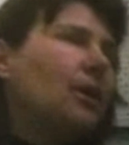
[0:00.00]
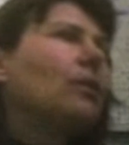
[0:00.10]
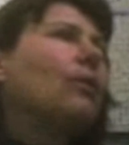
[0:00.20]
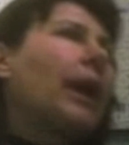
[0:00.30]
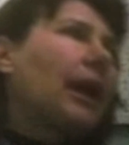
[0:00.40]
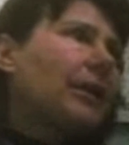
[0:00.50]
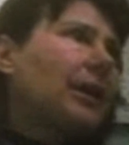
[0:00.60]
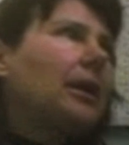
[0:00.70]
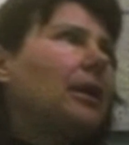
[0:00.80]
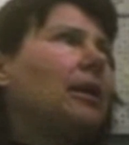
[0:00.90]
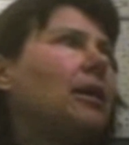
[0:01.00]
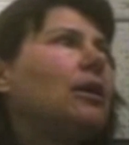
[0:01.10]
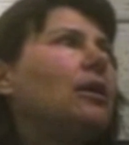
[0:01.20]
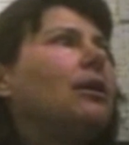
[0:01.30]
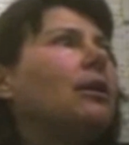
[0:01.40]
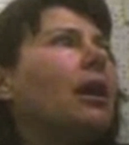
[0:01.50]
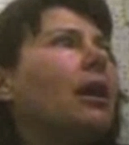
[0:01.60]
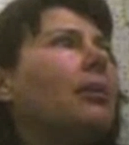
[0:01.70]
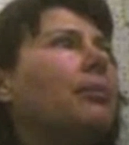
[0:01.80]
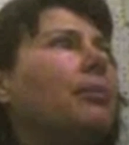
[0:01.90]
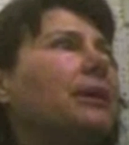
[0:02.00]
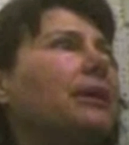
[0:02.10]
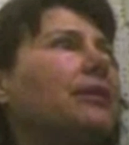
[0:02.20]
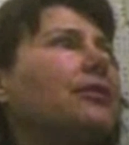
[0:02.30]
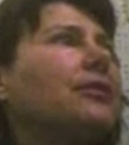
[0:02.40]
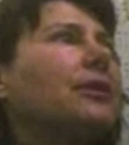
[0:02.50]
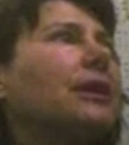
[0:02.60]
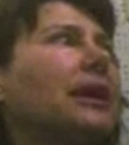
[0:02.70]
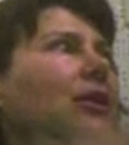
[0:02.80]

Randy, because he had a